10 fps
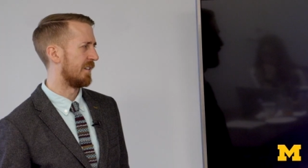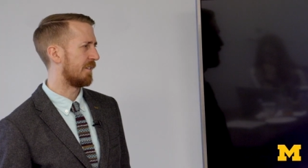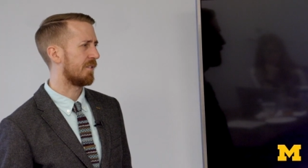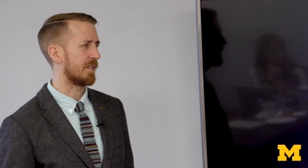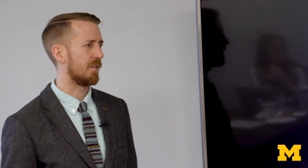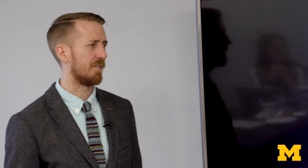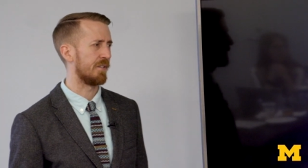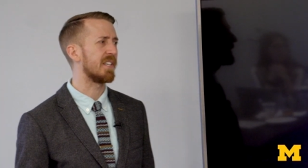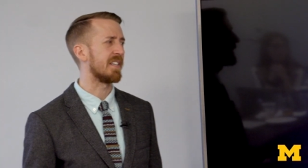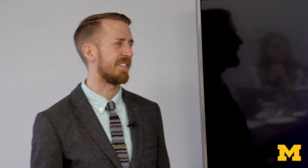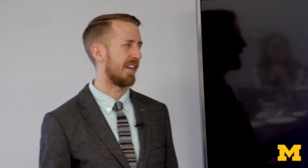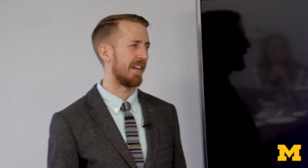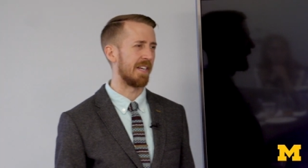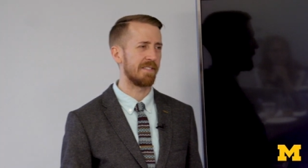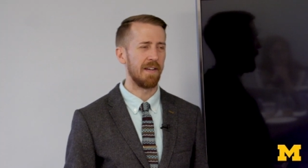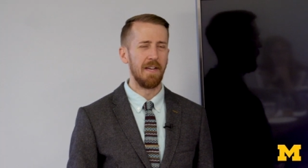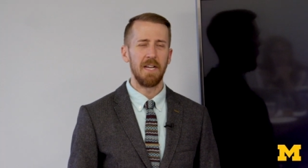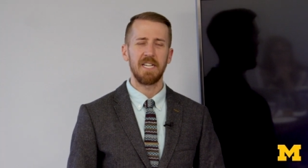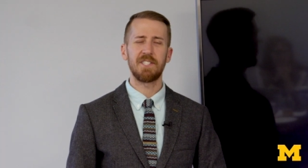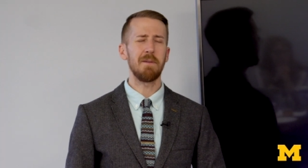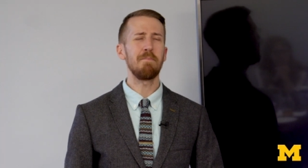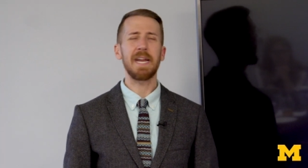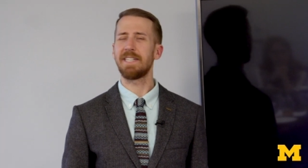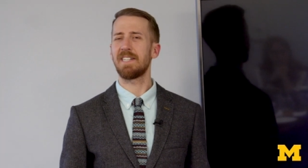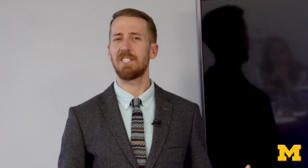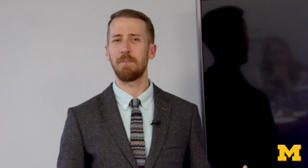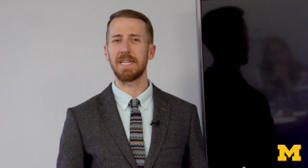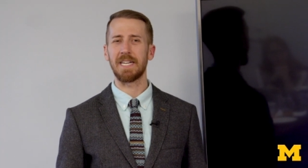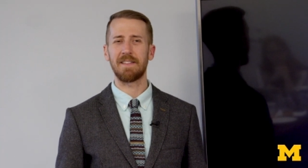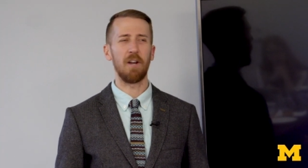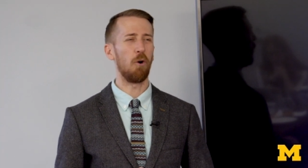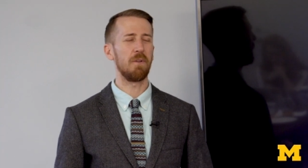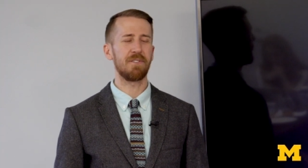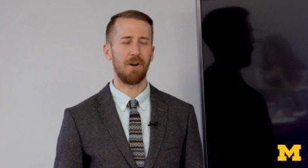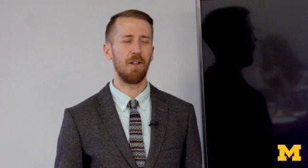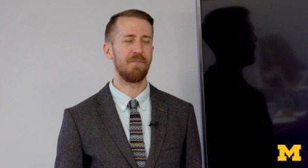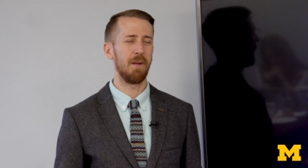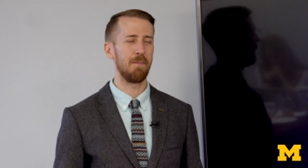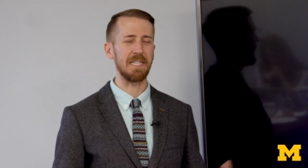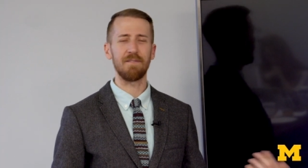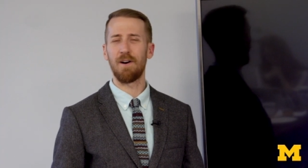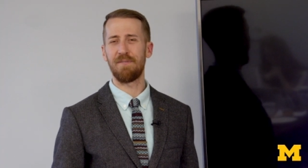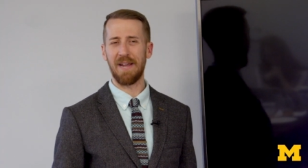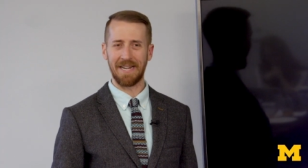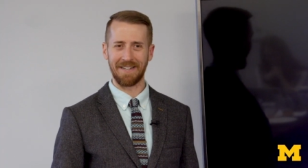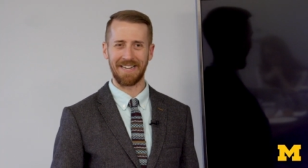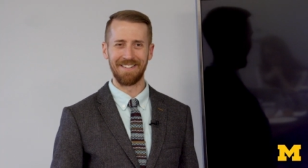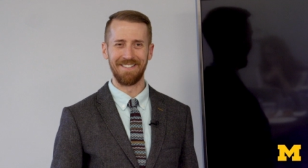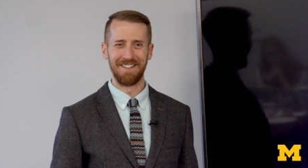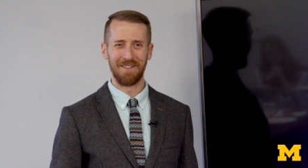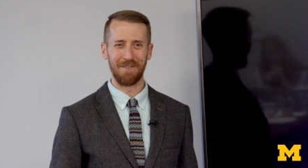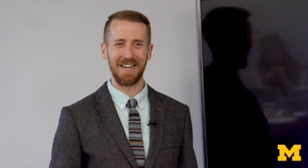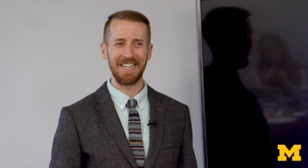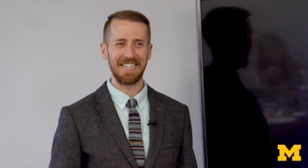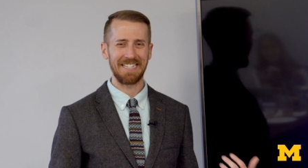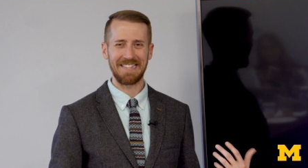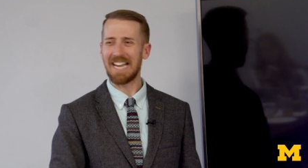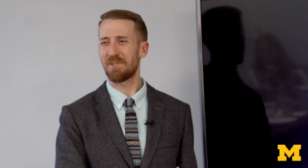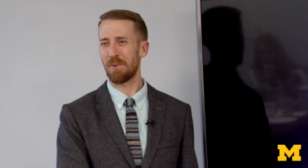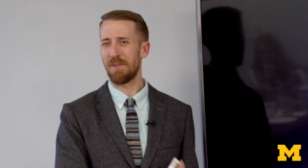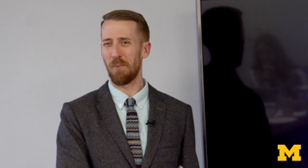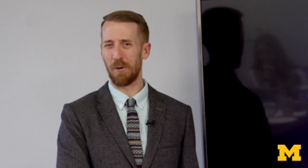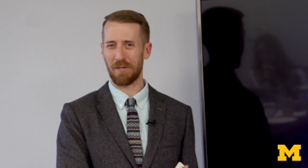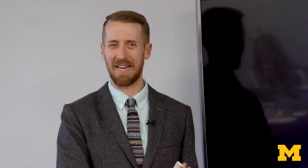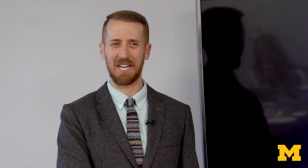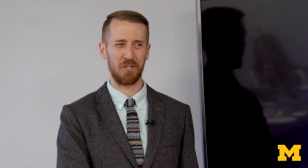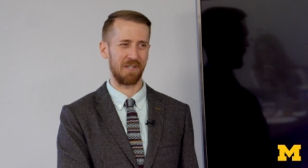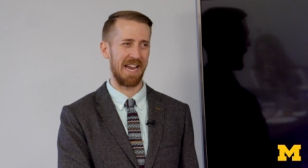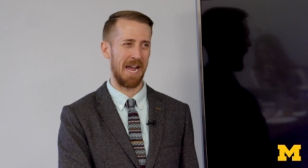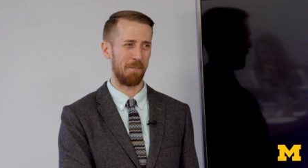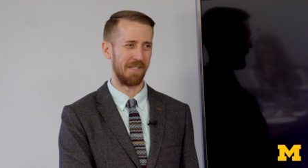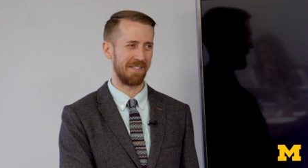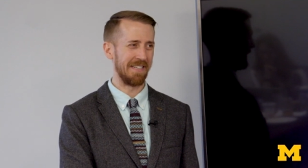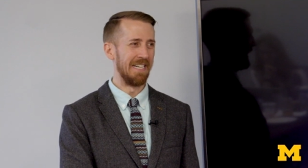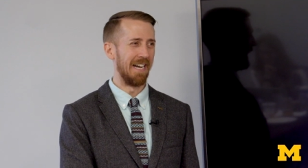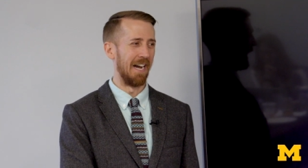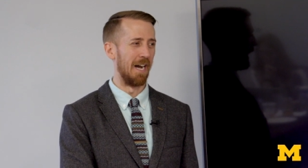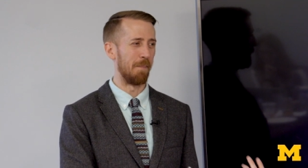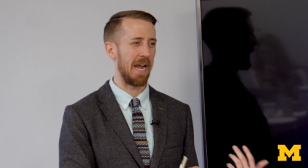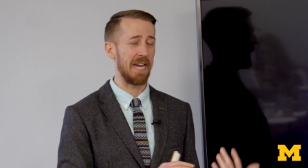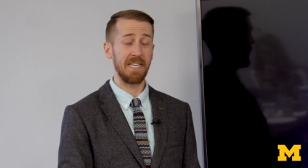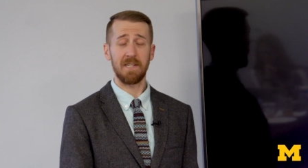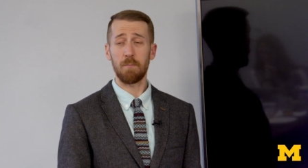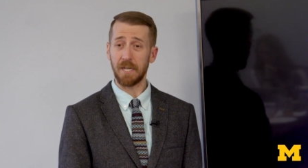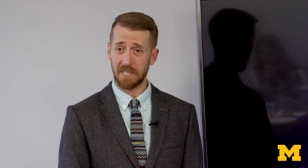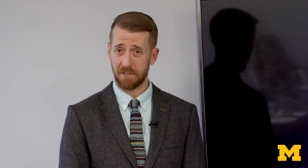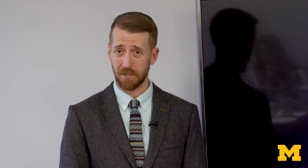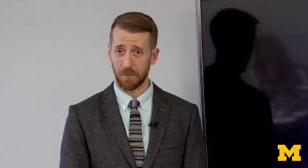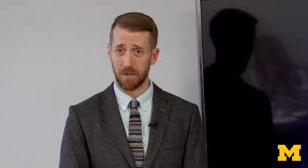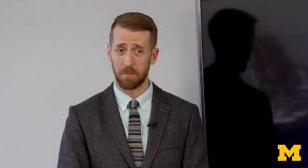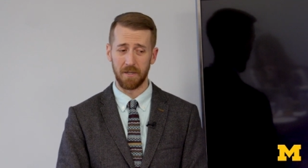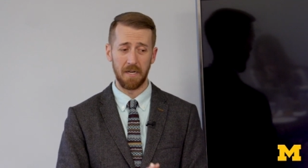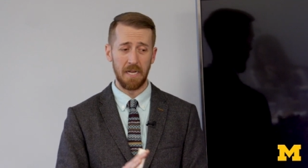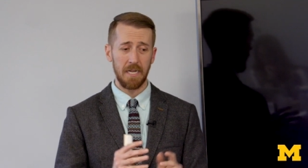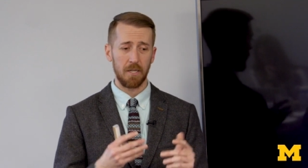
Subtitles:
in different university settings. It's amazing to me that almost all of them leave off editing, right? That's where the work actually happens. I hate to break it to you all, but